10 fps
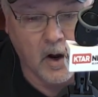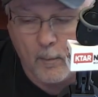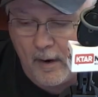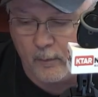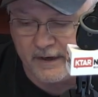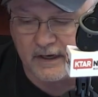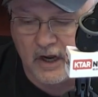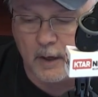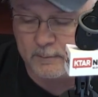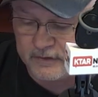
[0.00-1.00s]
But when it
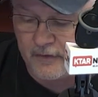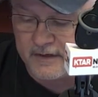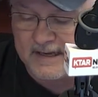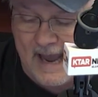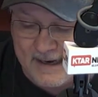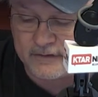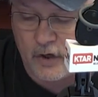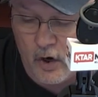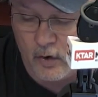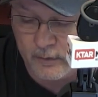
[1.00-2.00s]
comes to the tax
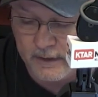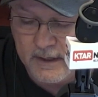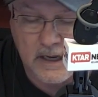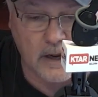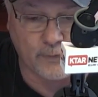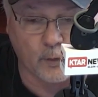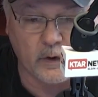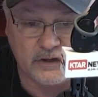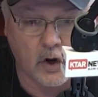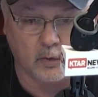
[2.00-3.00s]
code, if
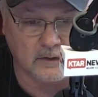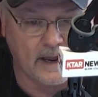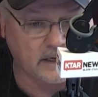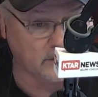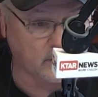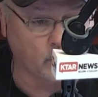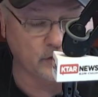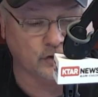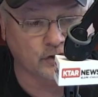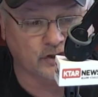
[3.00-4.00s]
we don't like it, then we
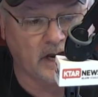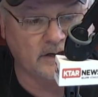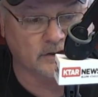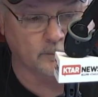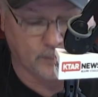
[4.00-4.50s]
should change it.